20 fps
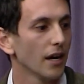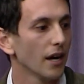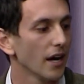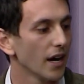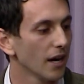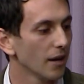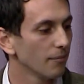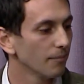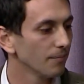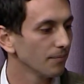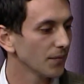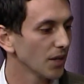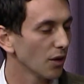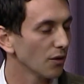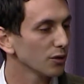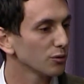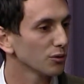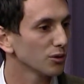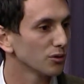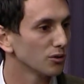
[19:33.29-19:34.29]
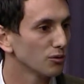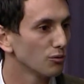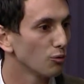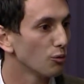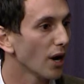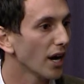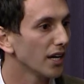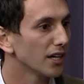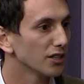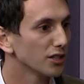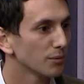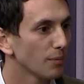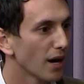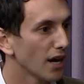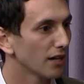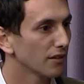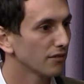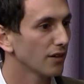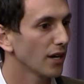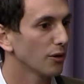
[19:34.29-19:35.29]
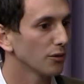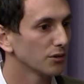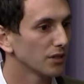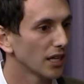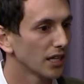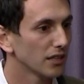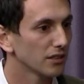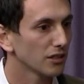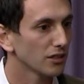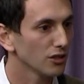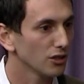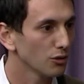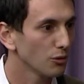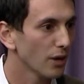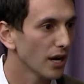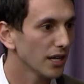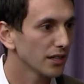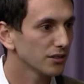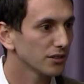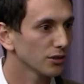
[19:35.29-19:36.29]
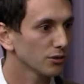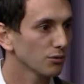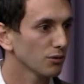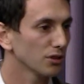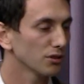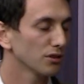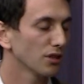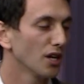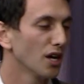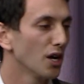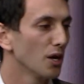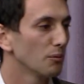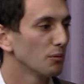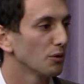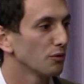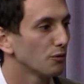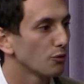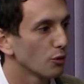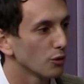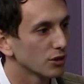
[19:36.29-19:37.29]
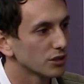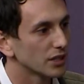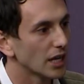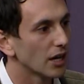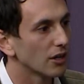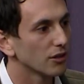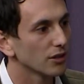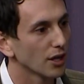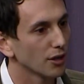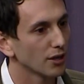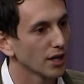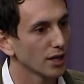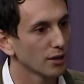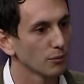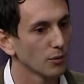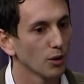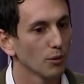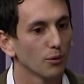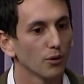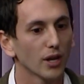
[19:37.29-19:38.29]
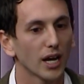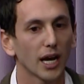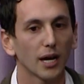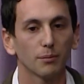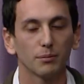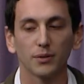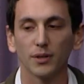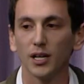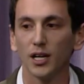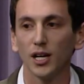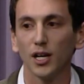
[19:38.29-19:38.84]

Um, you know, this was right as Spotify was getting to the U S. This was before SoundCloud had a mobile app.